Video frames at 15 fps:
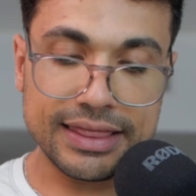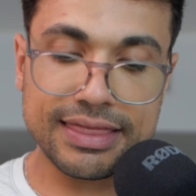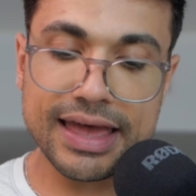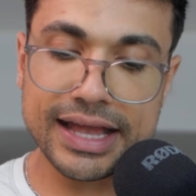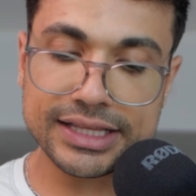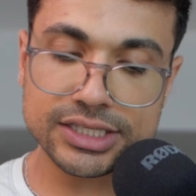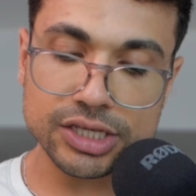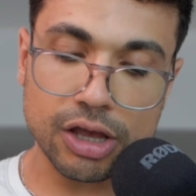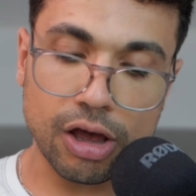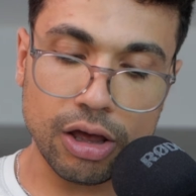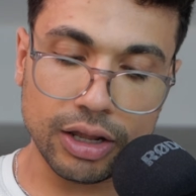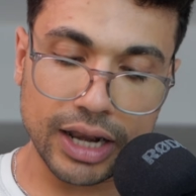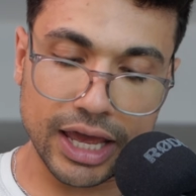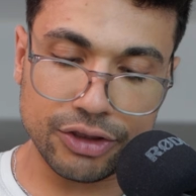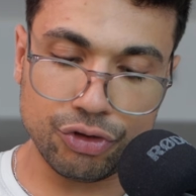That's
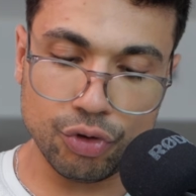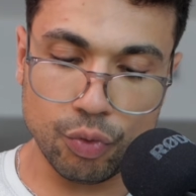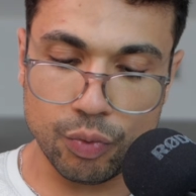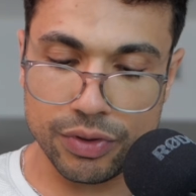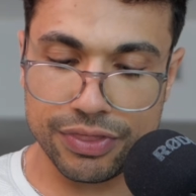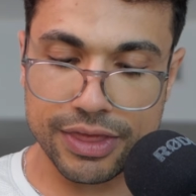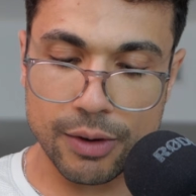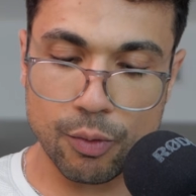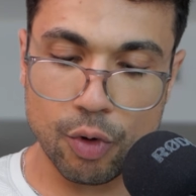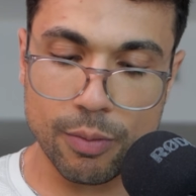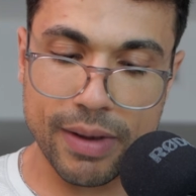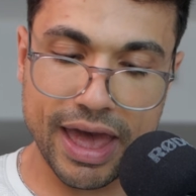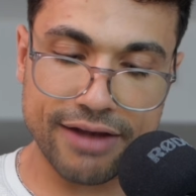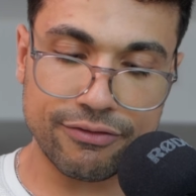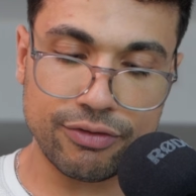all I do with the
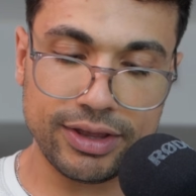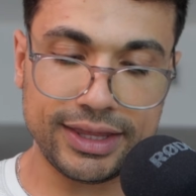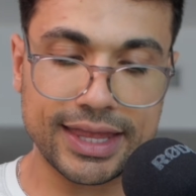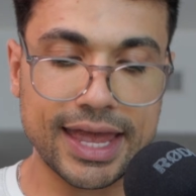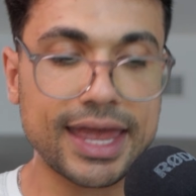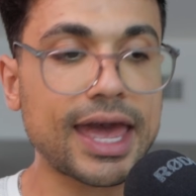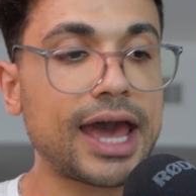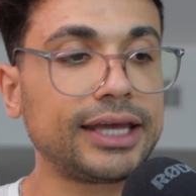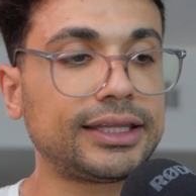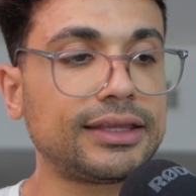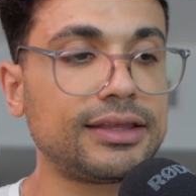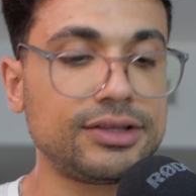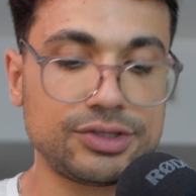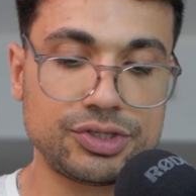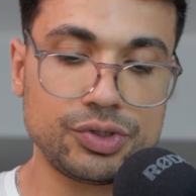Whoop every day. I
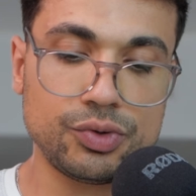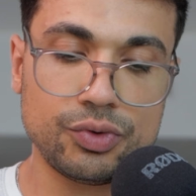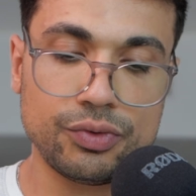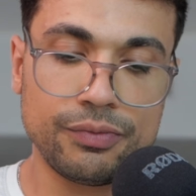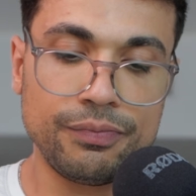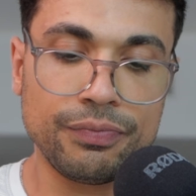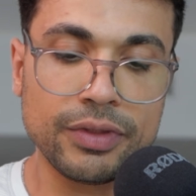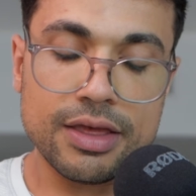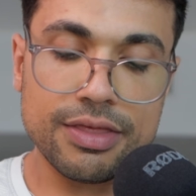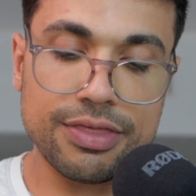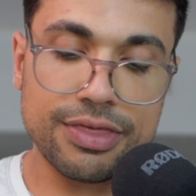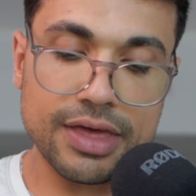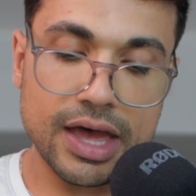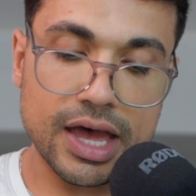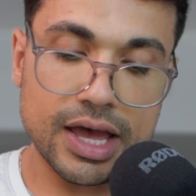didn't do
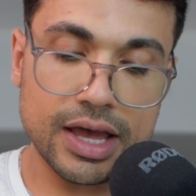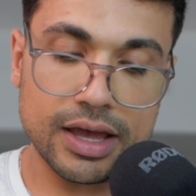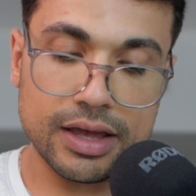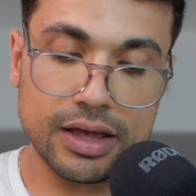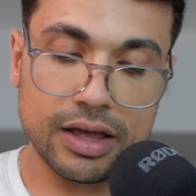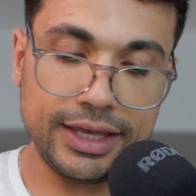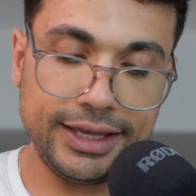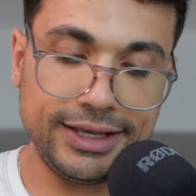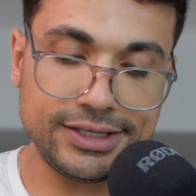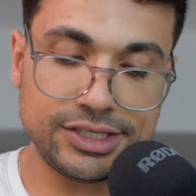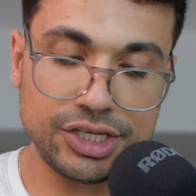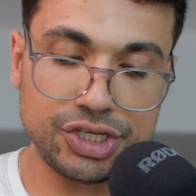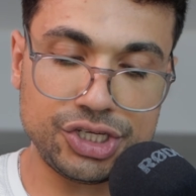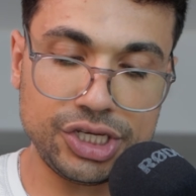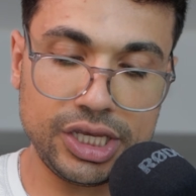the
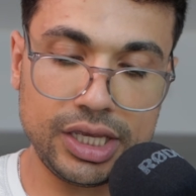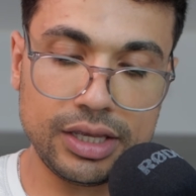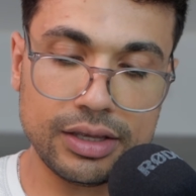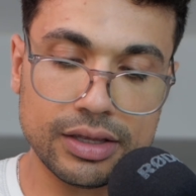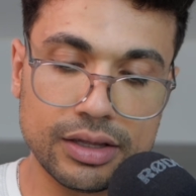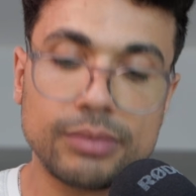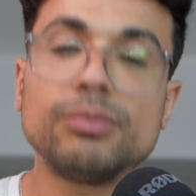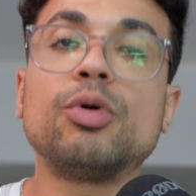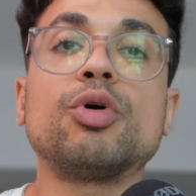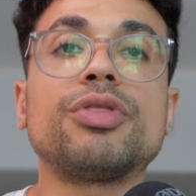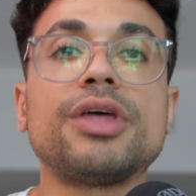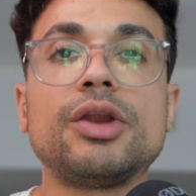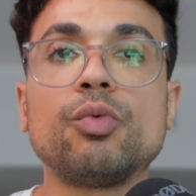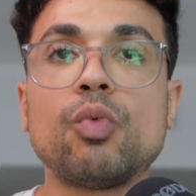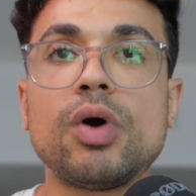ECG more
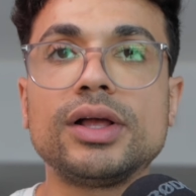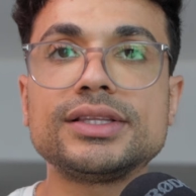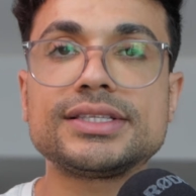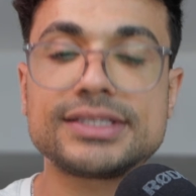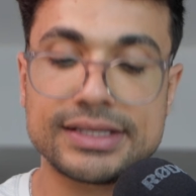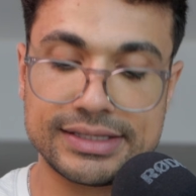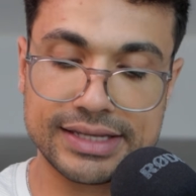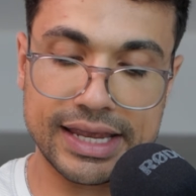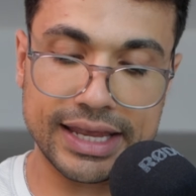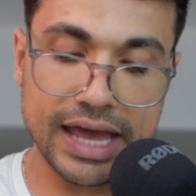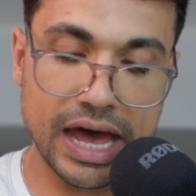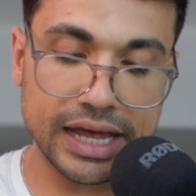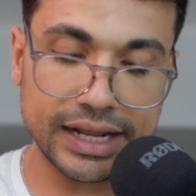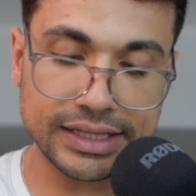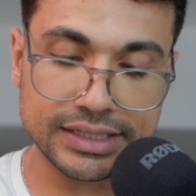than once since I
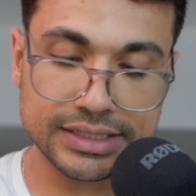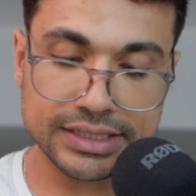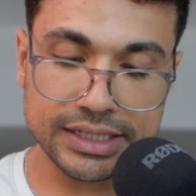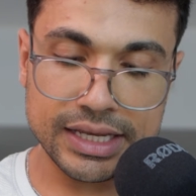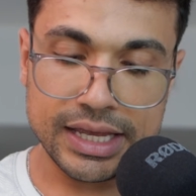got it.